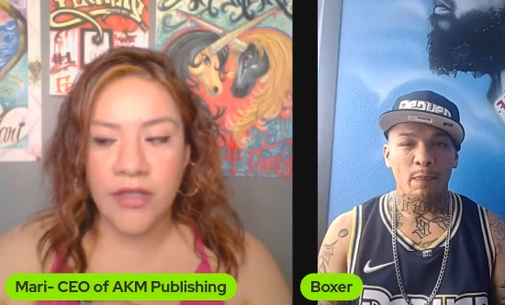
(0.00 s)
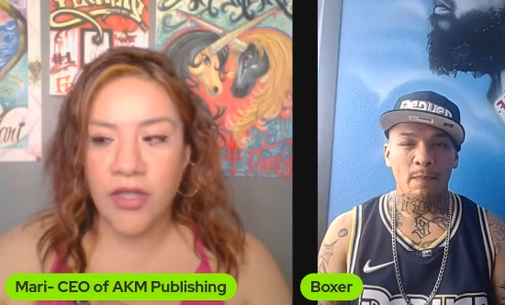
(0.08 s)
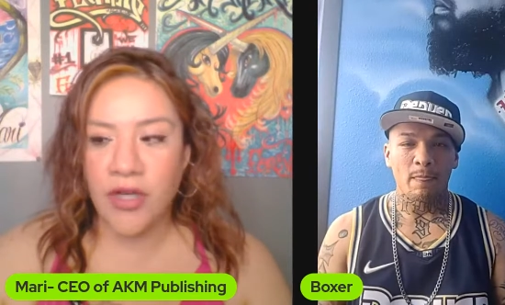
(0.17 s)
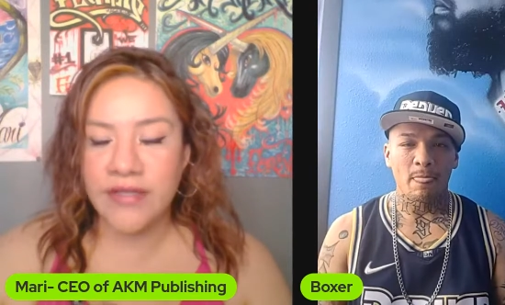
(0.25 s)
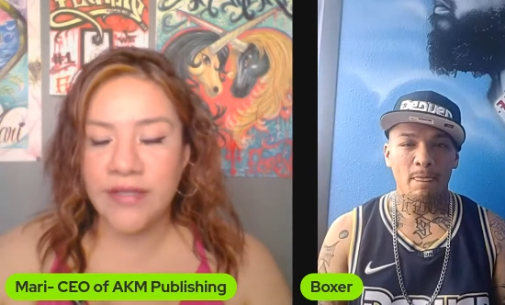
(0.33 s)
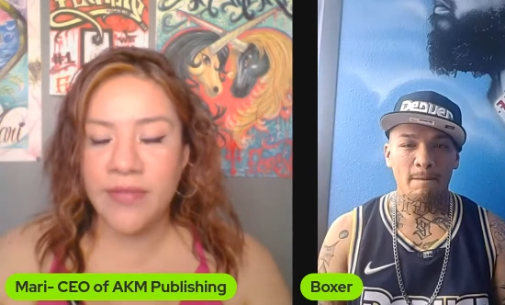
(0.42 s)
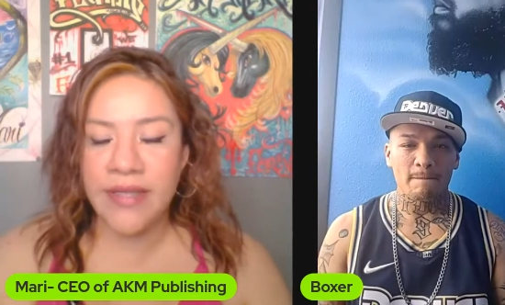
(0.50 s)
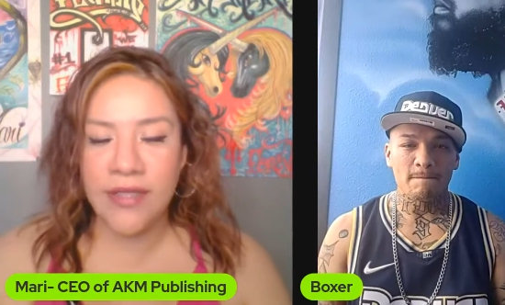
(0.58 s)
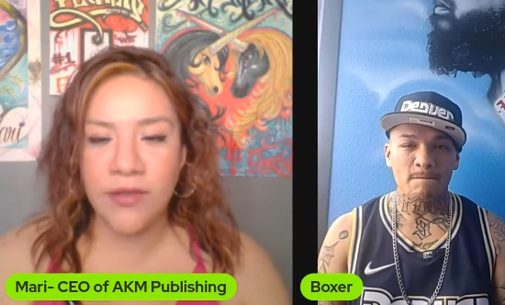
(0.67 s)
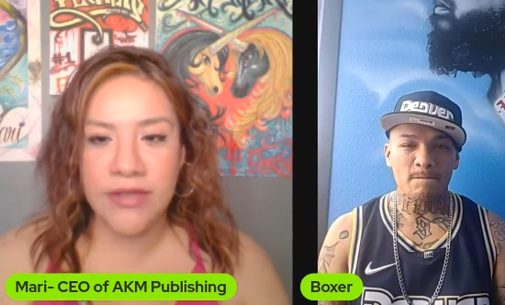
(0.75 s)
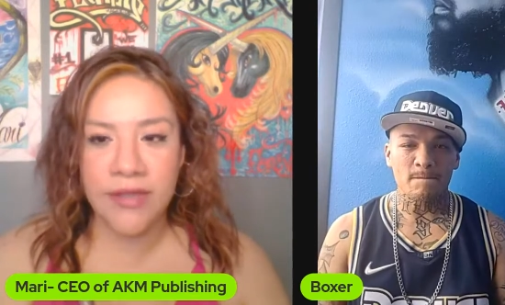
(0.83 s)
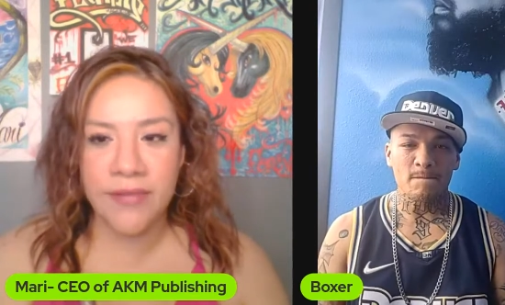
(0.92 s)
Speaker 1: no,
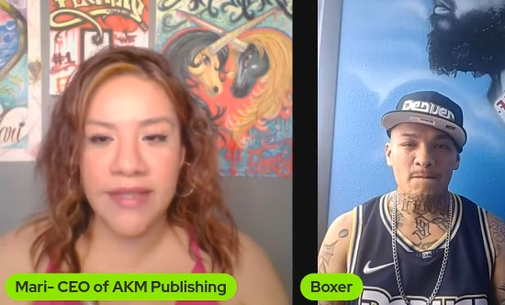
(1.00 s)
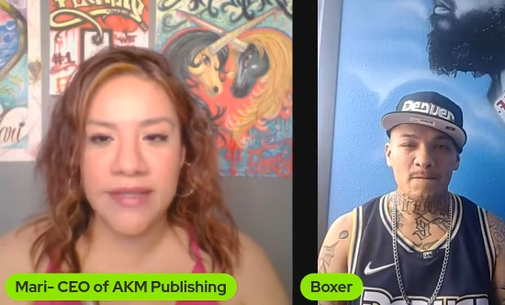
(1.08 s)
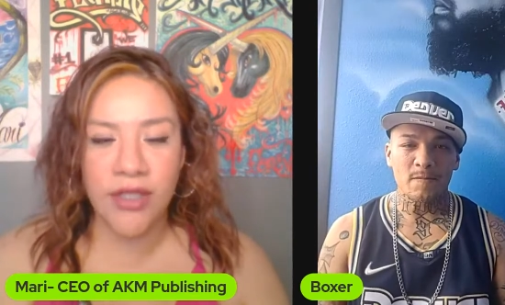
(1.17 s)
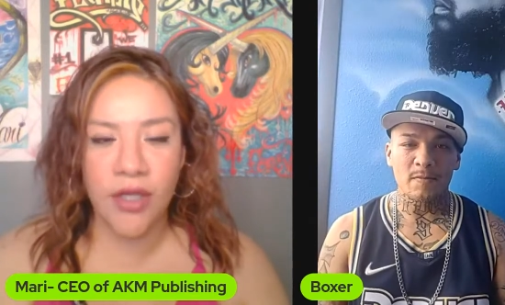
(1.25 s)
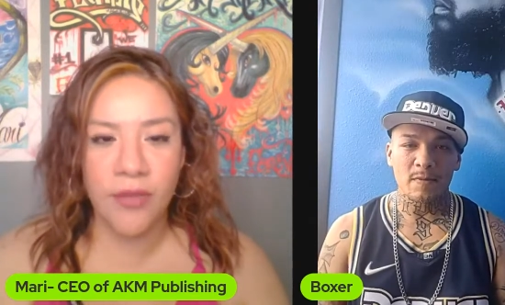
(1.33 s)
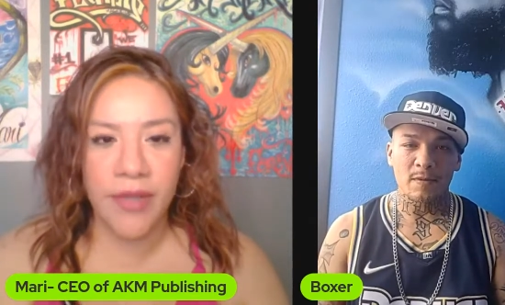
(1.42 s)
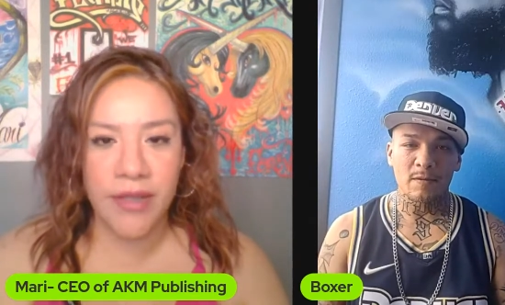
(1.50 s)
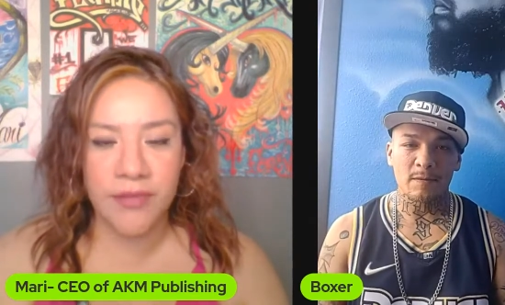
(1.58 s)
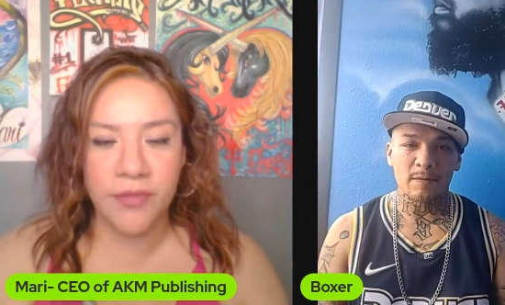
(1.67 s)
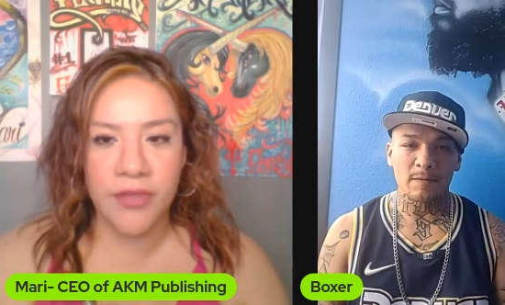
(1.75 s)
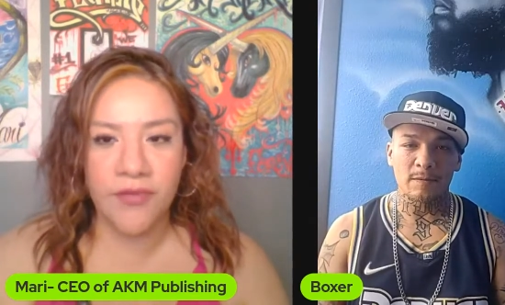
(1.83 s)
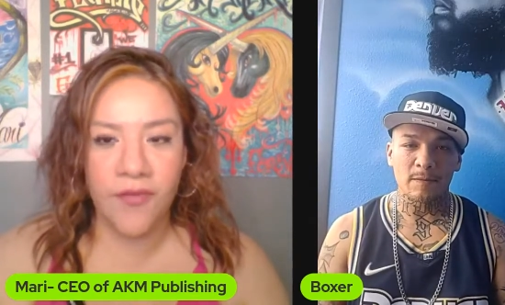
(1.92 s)
somebody somebody told
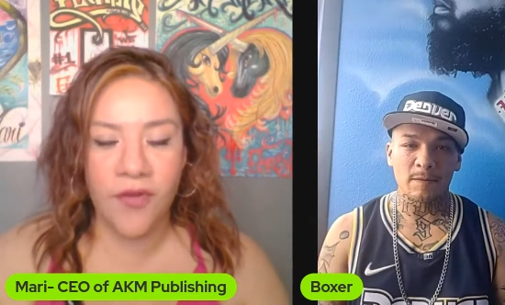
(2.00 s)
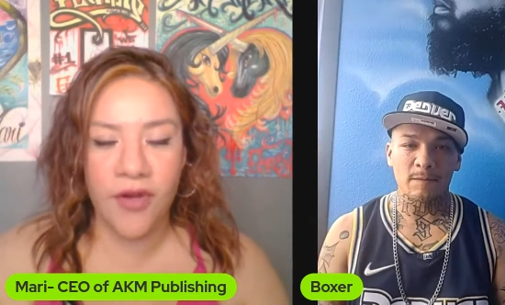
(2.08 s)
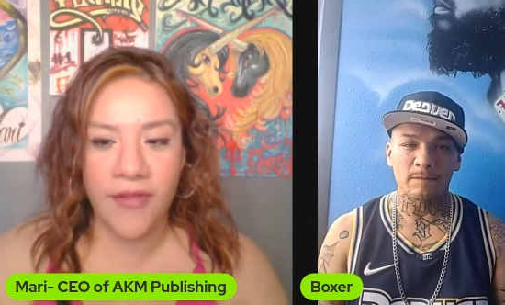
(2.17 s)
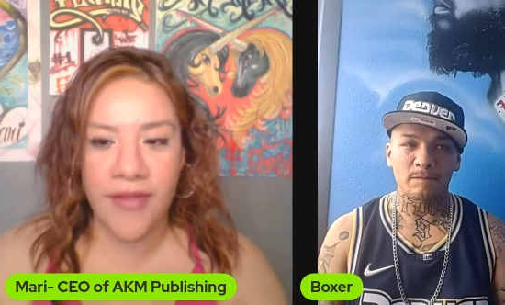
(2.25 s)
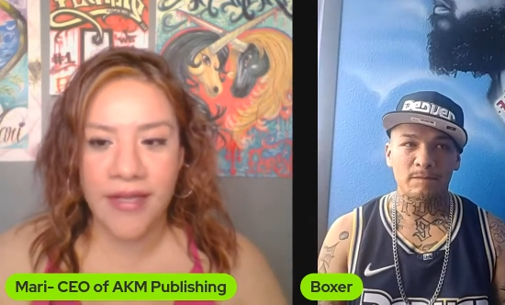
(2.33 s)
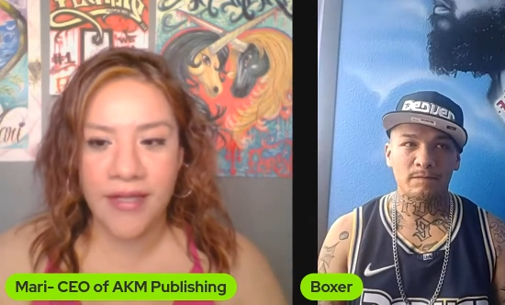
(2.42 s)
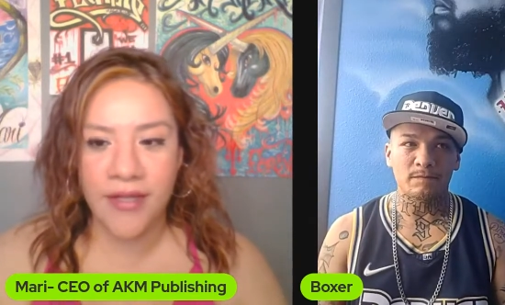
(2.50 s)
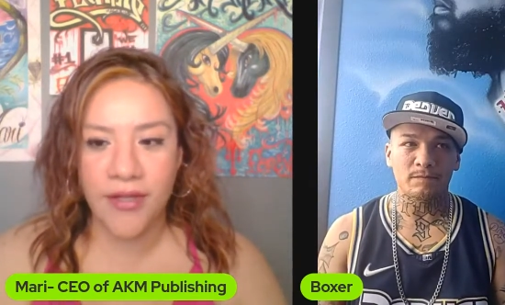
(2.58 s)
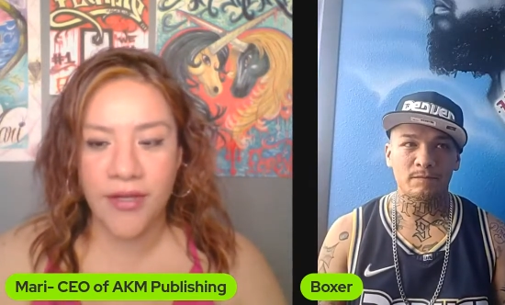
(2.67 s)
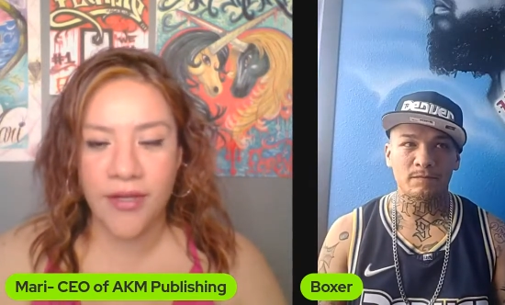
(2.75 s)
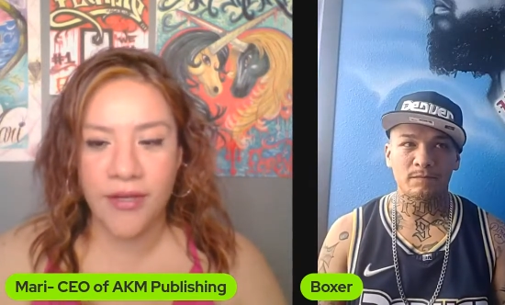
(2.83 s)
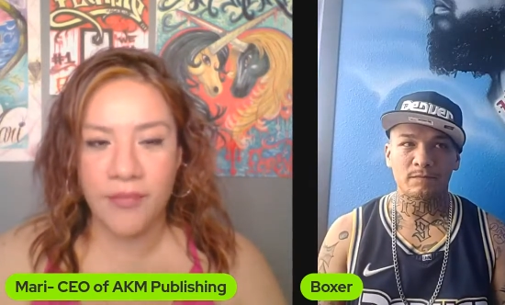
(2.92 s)
me before that
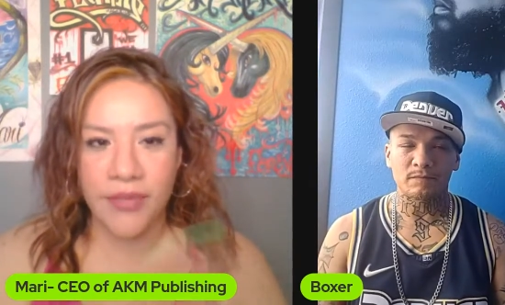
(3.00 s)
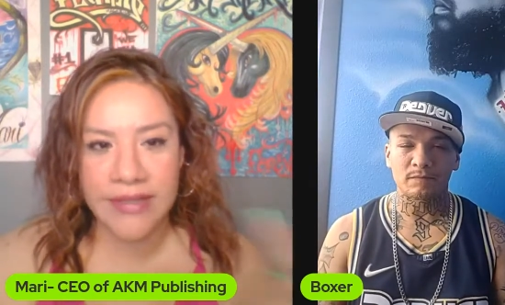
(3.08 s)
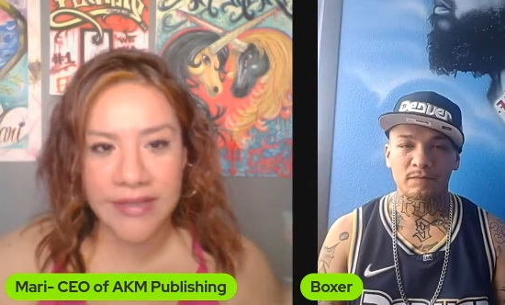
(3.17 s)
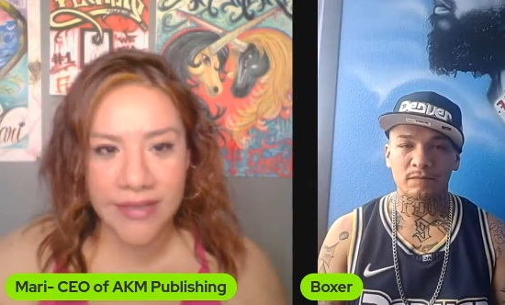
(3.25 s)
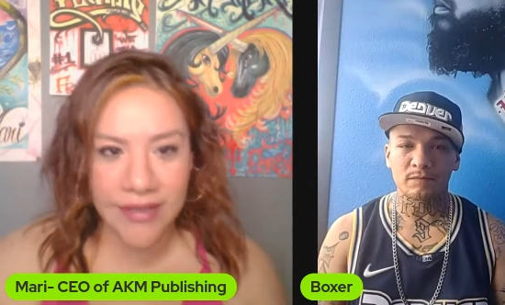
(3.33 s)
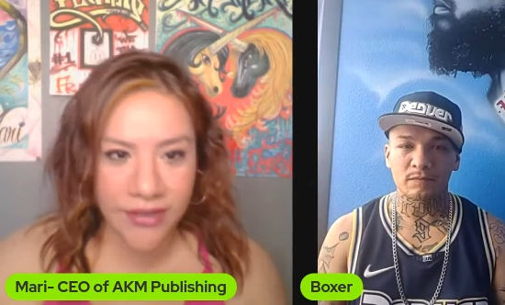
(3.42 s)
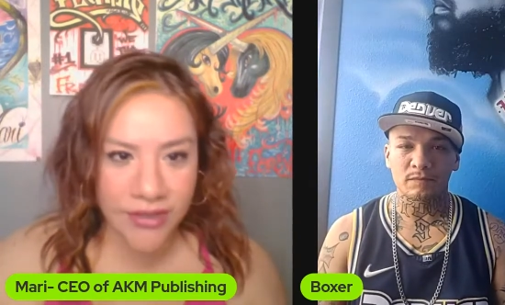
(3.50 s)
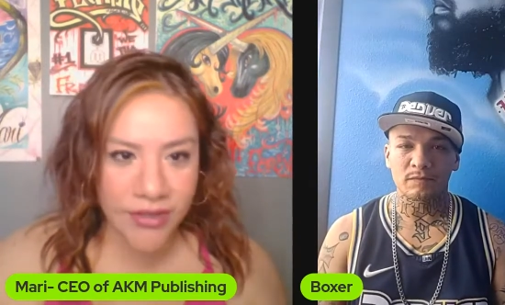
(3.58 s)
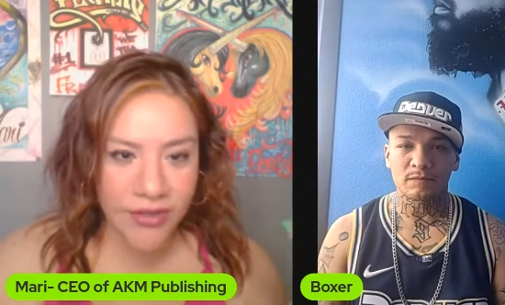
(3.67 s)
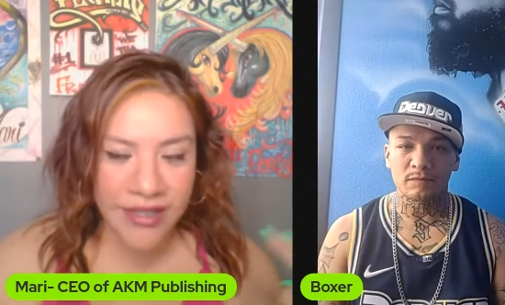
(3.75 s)
either in prison there are two